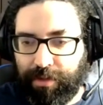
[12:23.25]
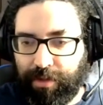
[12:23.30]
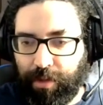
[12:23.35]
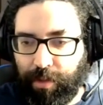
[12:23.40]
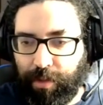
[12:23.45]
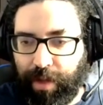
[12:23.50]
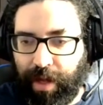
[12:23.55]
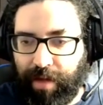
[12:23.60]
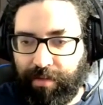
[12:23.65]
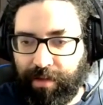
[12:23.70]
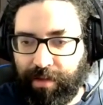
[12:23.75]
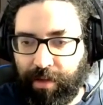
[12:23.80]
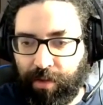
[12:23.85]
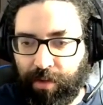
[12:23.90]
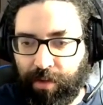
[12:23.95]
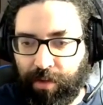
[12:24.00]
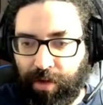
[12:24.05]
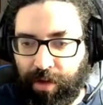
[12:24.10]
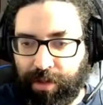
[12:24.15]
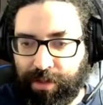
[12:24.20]
So we have a
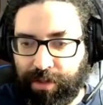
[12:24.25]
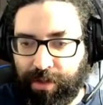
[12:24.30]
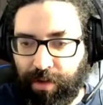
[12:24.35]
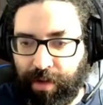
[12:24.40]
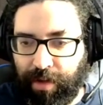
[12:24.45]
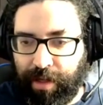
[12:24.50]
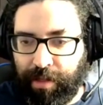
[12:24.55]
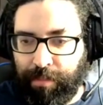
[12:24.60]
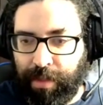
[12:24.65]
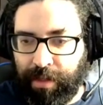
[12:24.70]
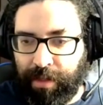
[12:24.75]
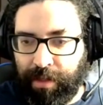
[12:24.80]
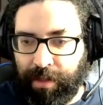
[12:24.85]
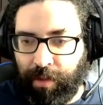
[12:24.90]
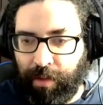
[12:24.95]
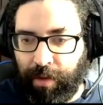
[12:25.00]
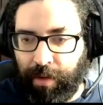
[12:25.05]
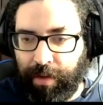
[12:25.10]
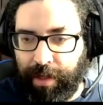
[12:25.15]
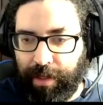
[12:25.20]
tautological line
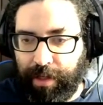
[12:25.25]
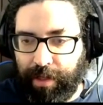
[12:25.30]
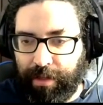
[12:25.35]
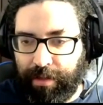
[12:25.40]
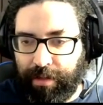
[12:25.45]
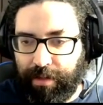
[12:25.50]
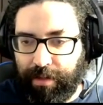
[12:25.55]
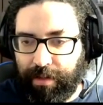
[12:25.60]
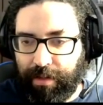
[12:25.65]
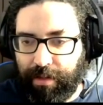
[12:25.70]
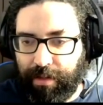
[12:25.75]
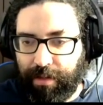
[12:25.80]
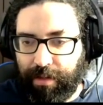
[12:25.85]
bundle L here,